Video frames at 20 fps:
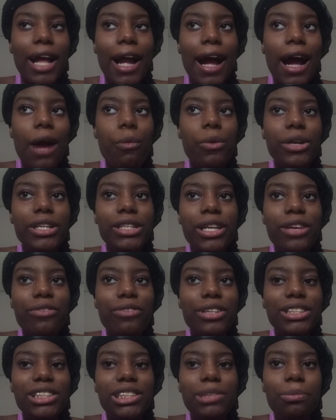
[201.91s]
Like, I wouldn't
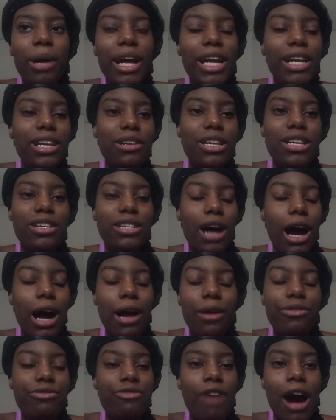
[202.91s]
even spend
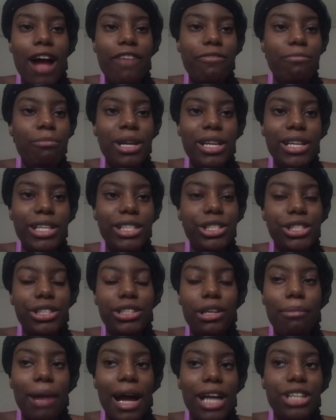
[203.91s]
not 5 minutes
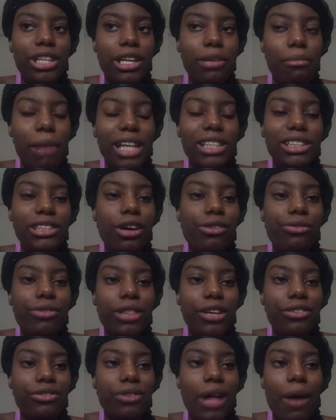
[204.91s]
just imagining myself
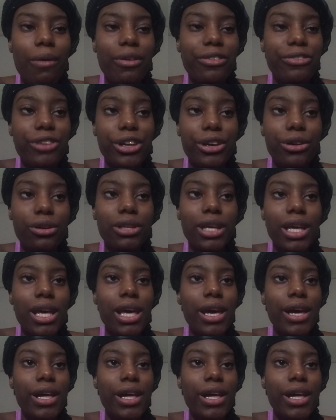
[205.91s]
in the flower field.